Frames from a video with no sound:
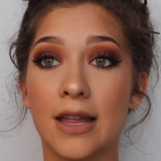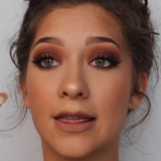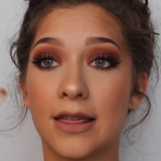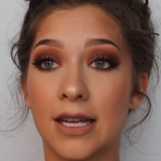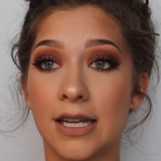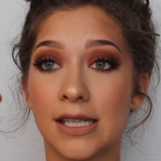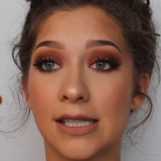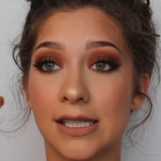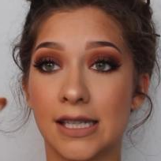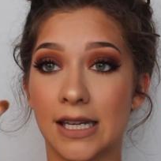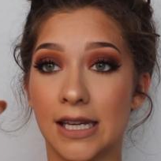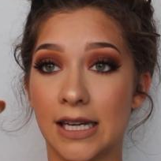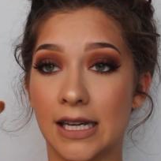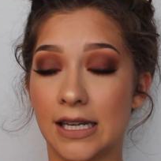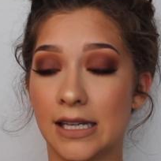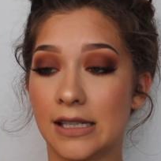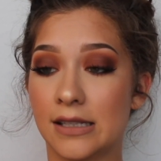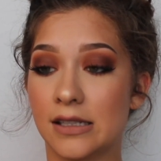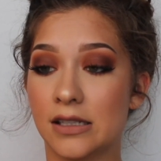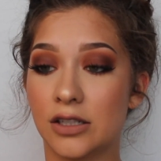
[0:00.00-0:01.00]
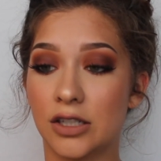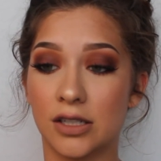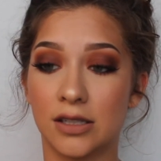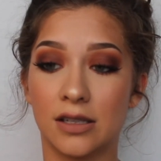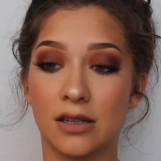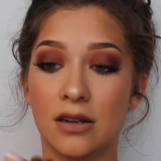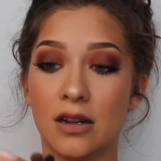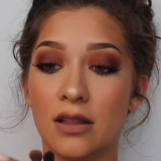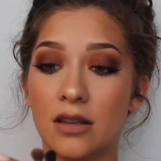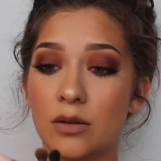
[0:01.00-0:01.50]
This is
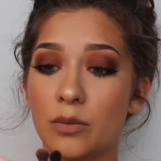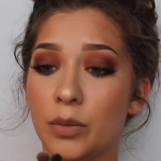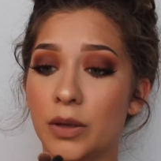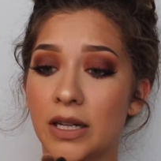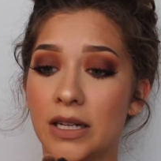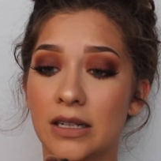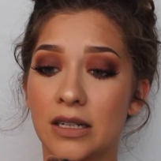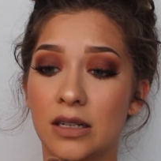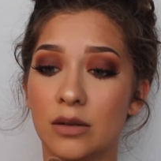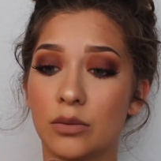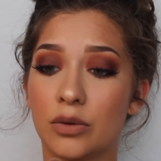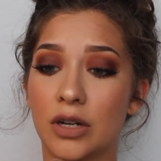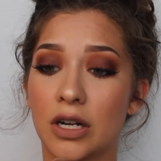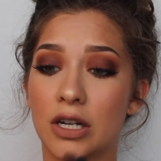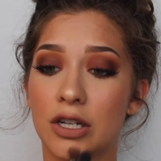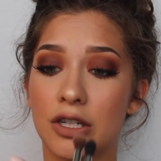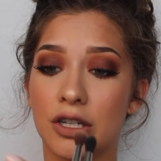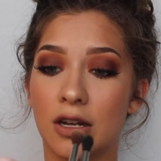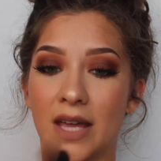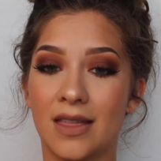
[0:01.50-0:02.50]
just another blending brush.